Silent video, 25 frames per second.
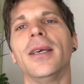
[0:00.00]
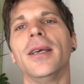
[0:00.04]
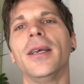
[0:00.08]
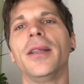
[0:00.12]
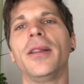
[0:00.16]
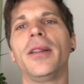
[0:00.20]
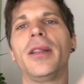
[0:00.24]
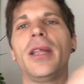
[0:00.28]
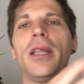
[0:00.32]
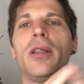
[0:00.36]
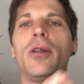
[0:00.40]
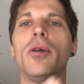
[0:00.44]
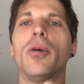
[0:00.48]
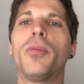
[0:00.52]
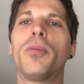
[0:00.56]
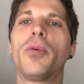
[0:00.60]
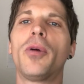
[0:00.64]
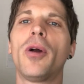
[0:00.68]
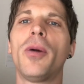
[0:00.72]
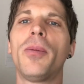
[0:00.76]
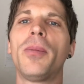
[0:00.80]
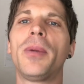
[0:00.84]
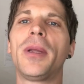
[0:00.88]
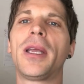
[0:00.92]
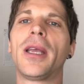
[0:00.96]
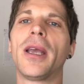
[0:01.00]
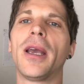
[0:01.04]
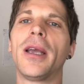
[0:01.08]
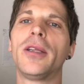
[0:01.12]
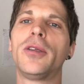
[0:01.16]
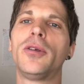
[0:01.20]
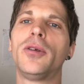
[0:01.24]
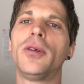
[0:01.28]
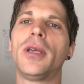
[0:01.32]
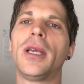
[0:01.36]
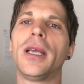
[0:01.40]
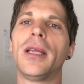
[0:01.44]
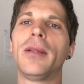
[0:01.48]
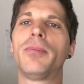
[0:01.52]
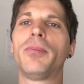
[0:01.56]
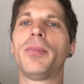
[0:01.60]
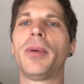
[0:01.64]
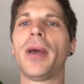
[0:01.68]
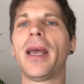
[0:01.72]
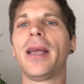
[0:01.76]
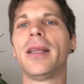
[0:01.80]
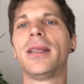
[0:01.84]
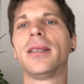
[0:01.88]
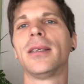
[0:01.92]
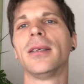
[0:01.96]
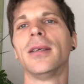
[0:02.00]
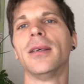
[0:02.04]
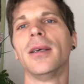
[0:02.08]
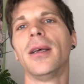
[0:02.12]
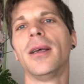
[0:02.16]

then you're probably going to get paid